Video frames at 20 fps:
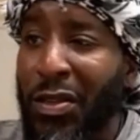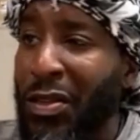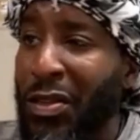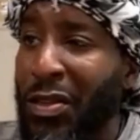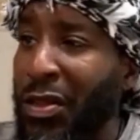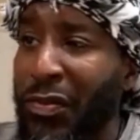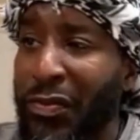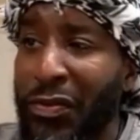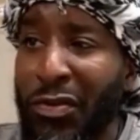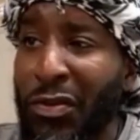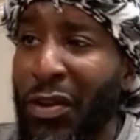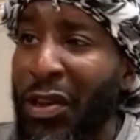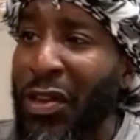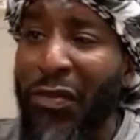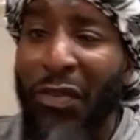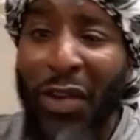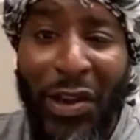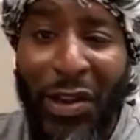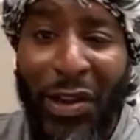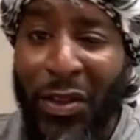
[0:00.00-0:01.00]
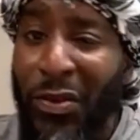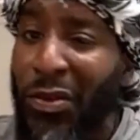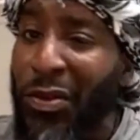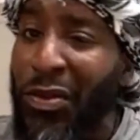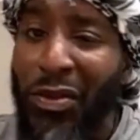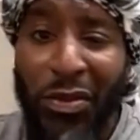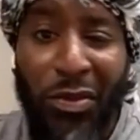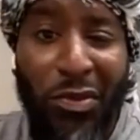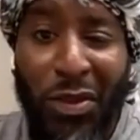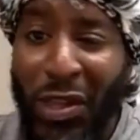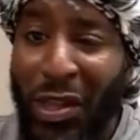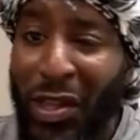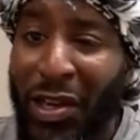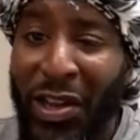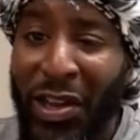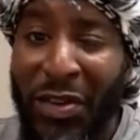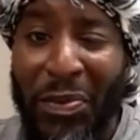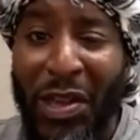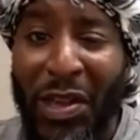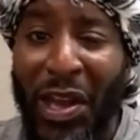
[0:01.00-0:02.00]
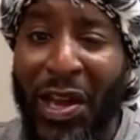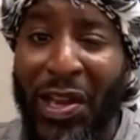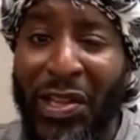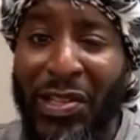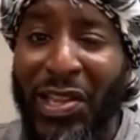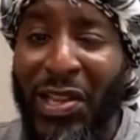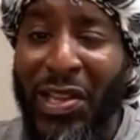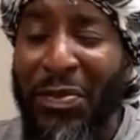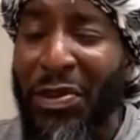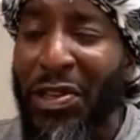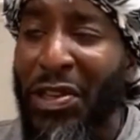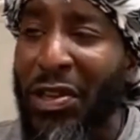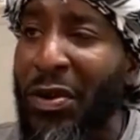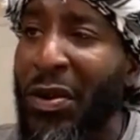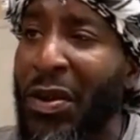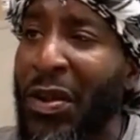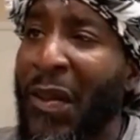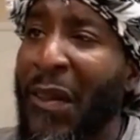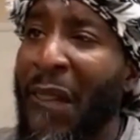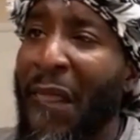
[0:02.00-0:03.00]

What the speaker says: If you ain't ready, you're getting left behind type deal.